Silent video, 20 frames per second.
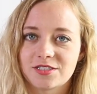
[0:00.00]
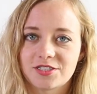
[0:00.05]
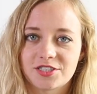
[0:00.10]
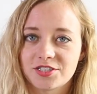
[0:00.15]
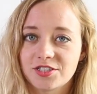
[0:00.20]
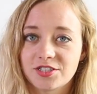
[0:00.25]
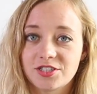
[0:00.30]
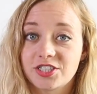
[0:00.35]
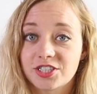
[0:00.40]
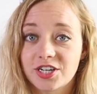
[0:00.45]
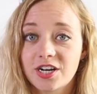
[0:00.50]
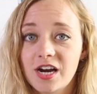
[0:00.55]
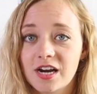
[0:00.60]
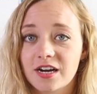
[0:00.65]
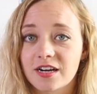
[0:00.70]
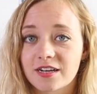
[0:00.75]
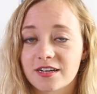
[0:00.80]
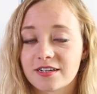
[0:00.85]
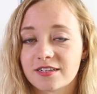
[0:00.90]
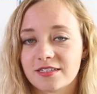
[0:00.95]
she's a
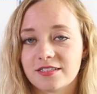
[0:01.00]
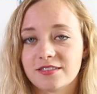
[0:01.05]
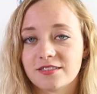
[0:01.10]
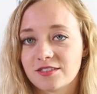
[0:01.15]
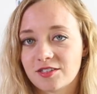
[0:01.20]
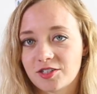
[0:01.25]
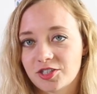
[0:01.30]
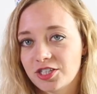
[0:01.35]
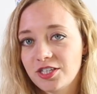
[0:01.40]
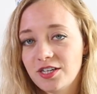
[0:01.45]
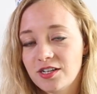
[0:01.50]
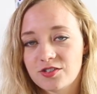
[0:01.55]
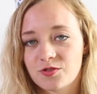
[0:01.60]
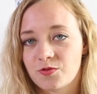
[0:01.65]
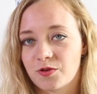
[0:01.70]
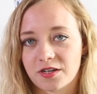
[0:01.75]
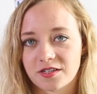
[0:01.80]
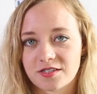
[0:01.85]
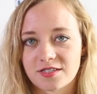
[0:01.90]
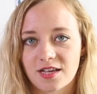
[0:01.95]
jerk, and so she doesn't
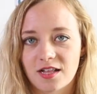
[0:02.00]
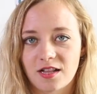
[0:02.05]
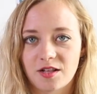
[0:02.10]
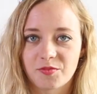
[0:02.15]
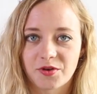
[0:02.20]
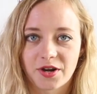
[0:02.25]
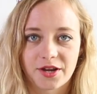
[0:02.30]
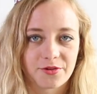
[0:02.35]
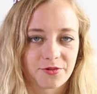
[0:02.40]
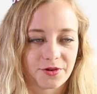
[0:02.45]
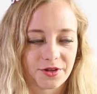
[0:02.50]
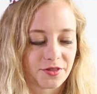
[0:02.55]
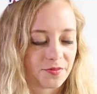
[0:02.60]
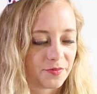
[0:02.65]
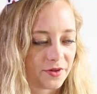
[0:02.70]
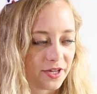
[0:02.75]
want to celebrate with